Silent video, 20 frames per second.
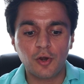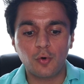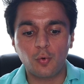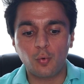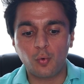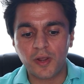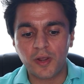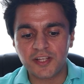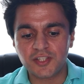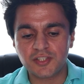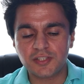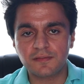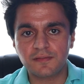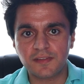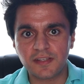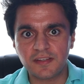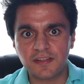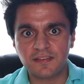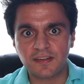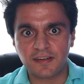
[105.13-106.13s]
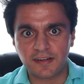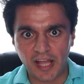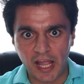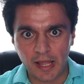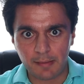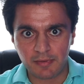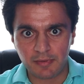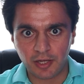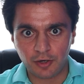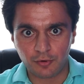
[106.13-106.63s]
Which of these
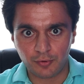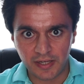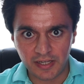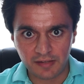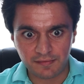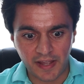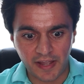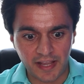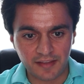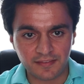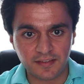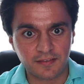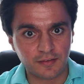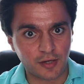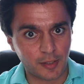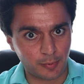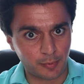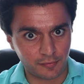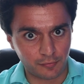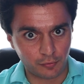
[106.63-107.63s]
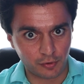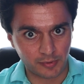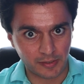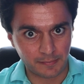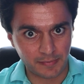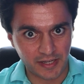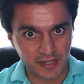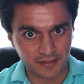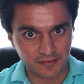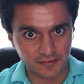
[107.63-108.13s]
dynamic creative assets are
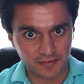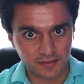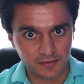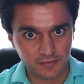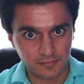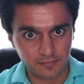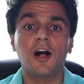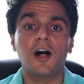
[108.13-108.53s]
performing best?